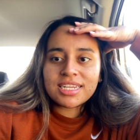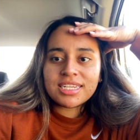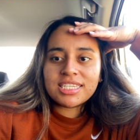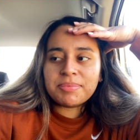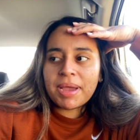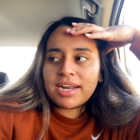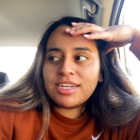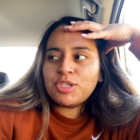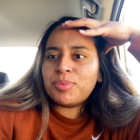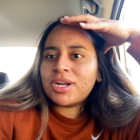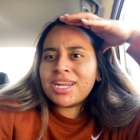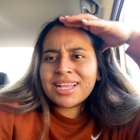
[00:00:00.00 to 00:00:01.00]
in Spanish
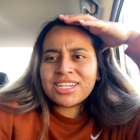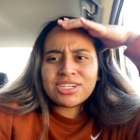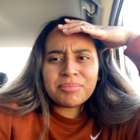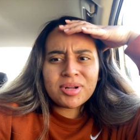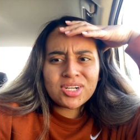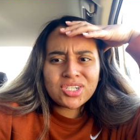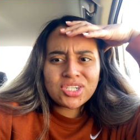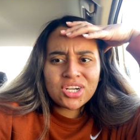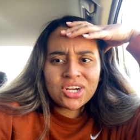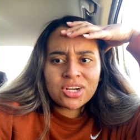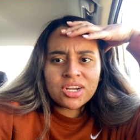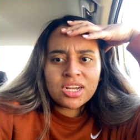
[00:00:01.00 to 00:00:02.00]
but in English I'm not
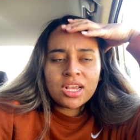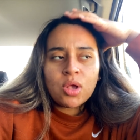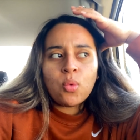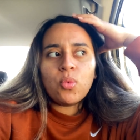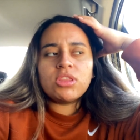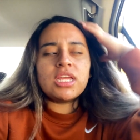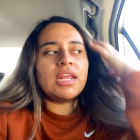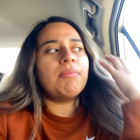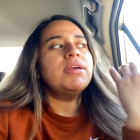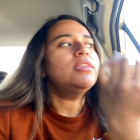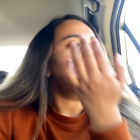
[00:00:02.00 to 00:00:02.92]
sure what the name is